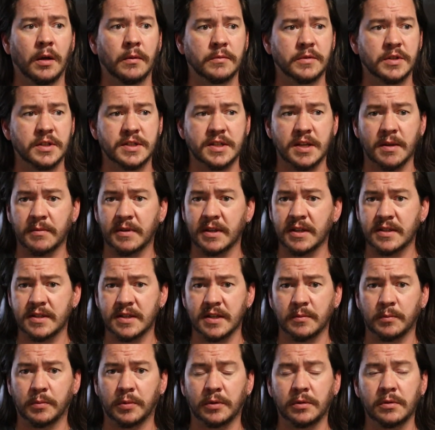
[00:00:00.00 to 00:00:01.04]
just something
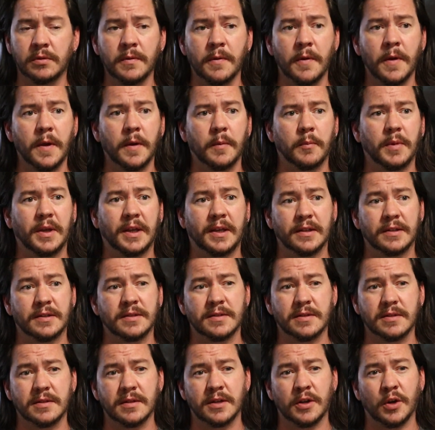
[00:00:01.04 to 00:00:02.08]
simple,
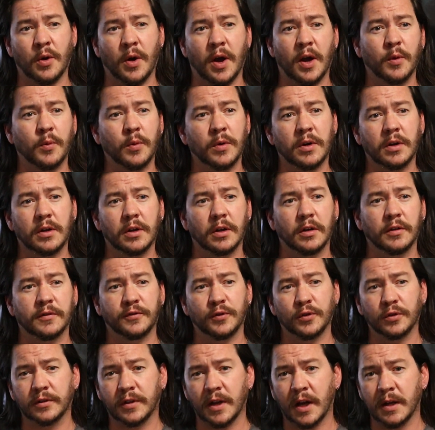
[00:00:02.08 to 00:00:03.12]
because I work a
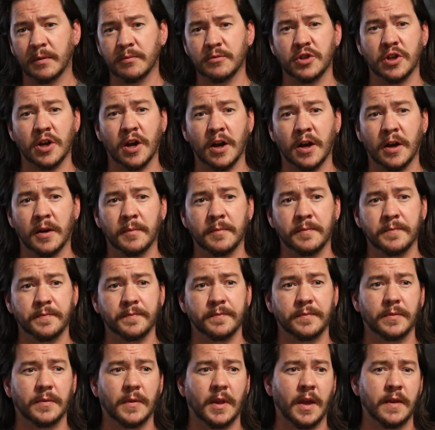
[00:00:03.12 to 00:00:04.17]
full-time job,
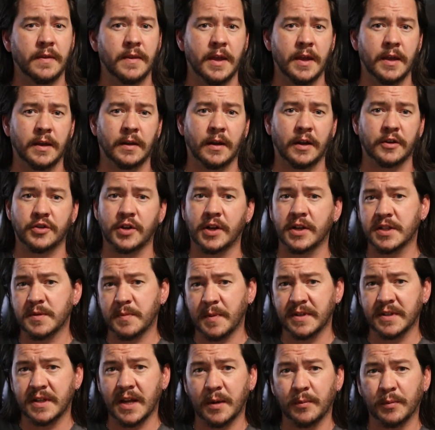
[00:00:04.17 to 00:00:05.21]
and then I try to
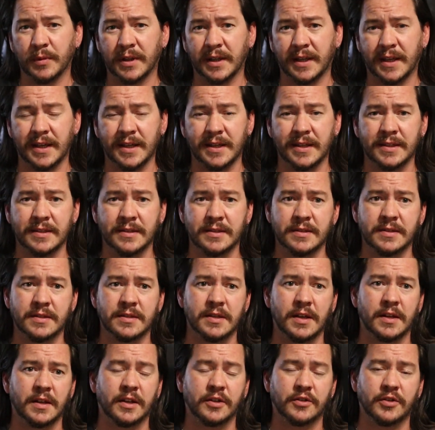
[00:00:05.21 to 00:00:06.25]
spend time with the
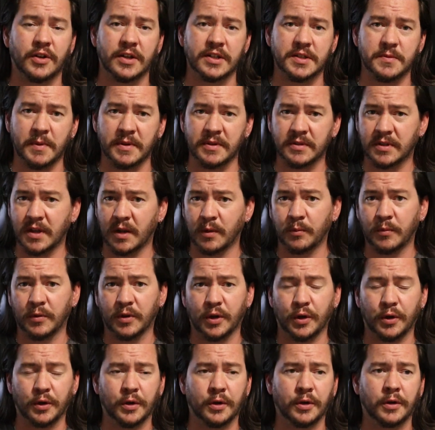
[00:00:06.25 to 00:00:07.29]
kids, and I try to spend time with
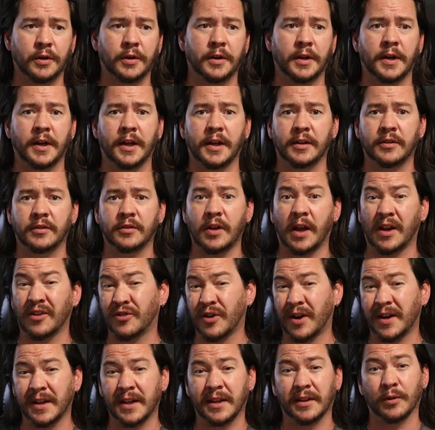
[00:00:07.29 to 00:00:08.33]
her, and I
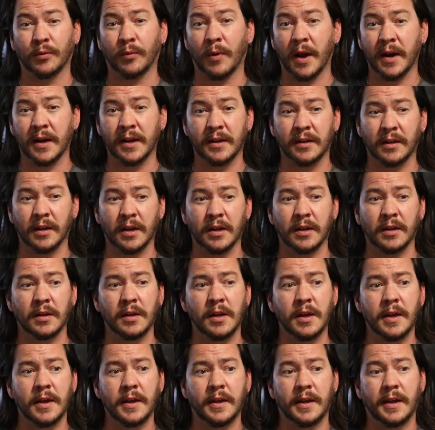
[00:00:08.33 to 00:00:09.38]
try to get the writing done.
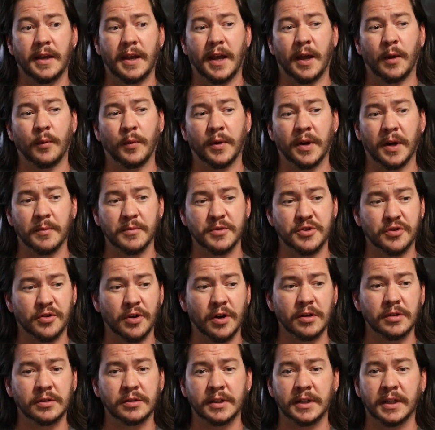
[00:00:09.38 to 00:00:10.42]
And when I'm
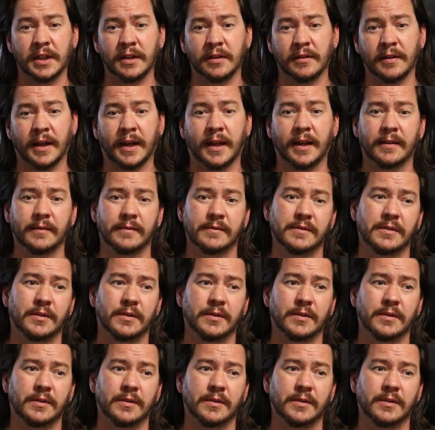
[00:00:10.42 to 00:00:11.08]
struggling,